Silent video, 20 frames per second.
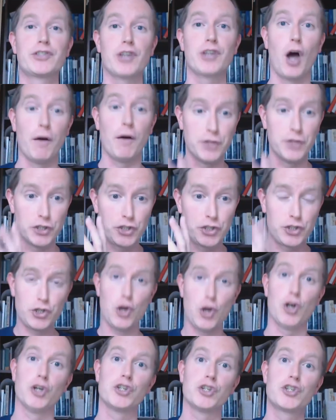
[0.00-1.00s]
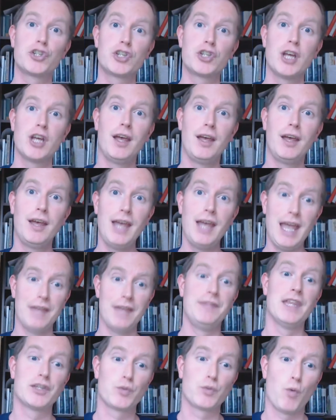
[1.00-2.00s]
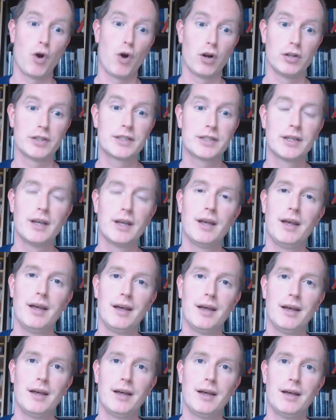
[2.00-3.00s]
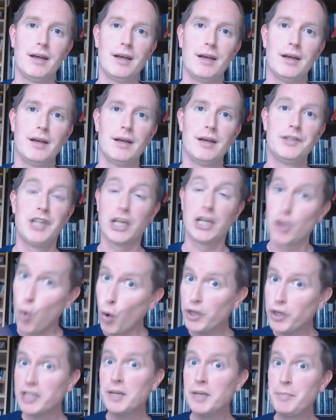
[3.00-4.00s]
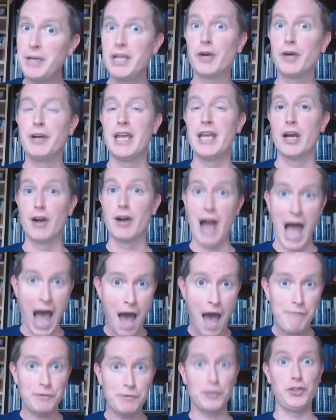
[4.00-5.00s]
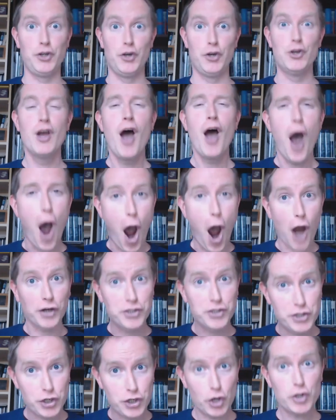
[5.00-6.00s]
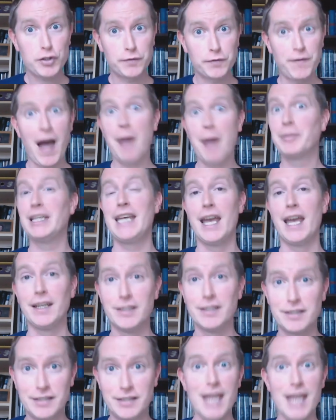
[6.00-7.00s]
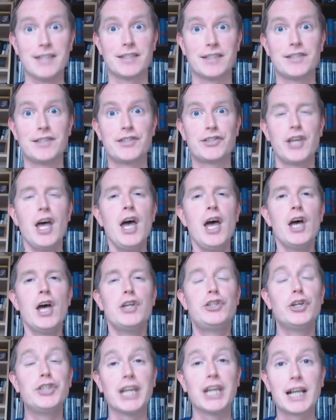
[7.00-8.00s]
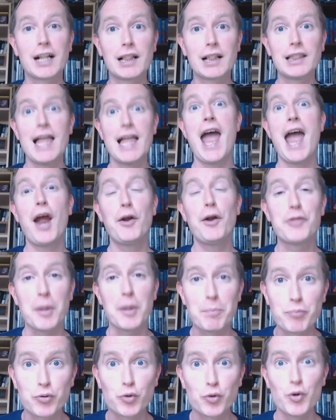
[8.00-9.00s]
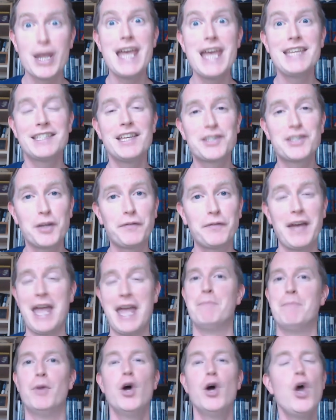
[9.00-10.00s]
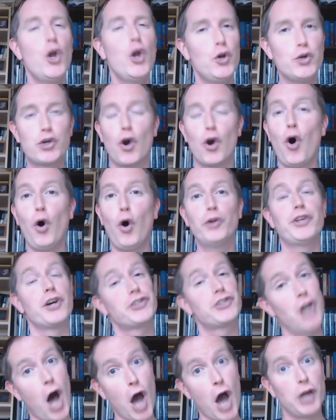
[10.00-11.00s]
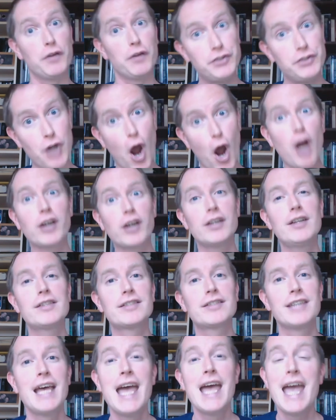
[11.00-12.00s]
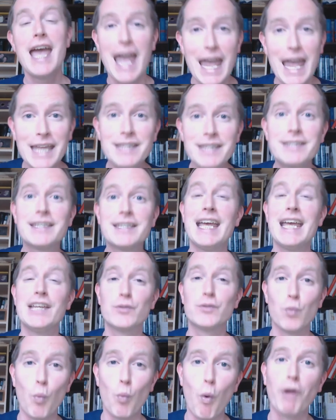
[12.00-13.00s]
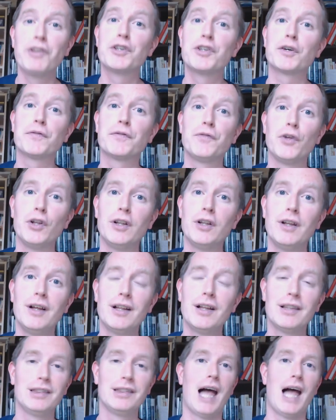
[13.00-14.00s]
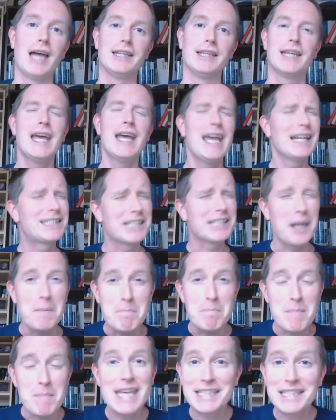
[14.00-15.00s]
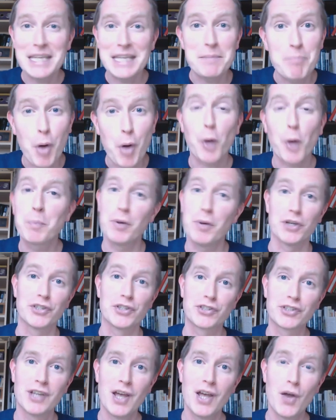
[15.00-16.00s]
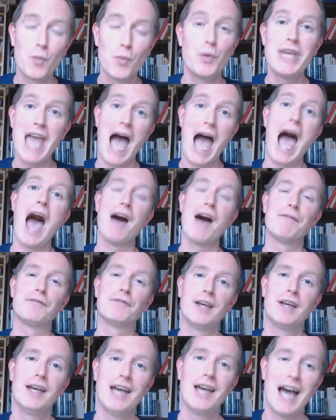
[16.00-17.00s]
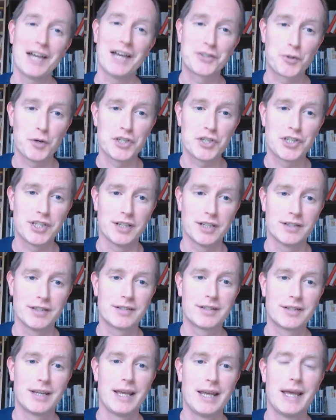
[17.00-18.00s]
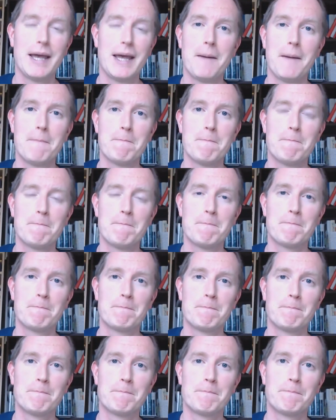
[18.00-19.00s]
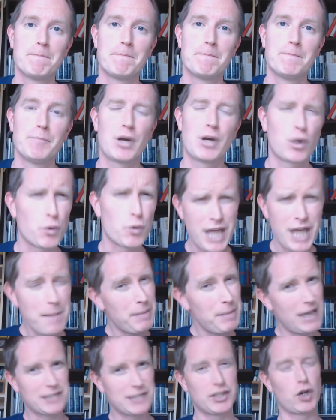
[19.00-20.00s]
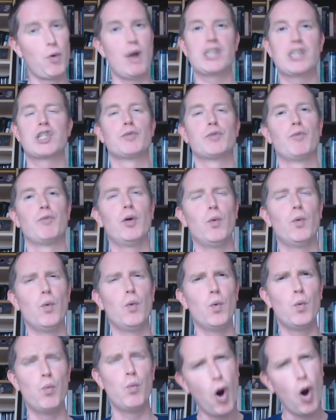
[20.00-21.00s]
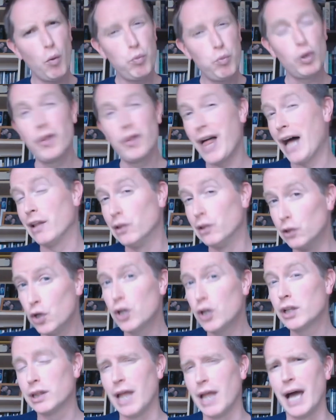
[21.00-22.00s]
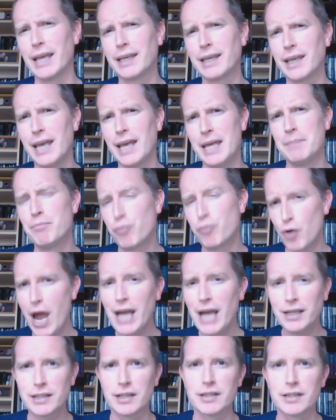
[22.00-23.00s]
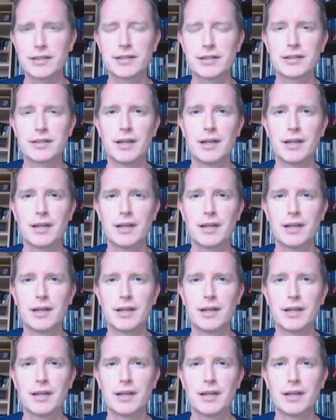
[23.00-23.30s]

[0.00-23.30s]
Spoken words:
of the church in this world. See, according to Peter here, Avenue, our church family, exists to declare the praises of him who called us out of darkness into his wonderful light. It's an amazing purpose we have as Christians. But of course, that begs the question, well, what will that look like in practice?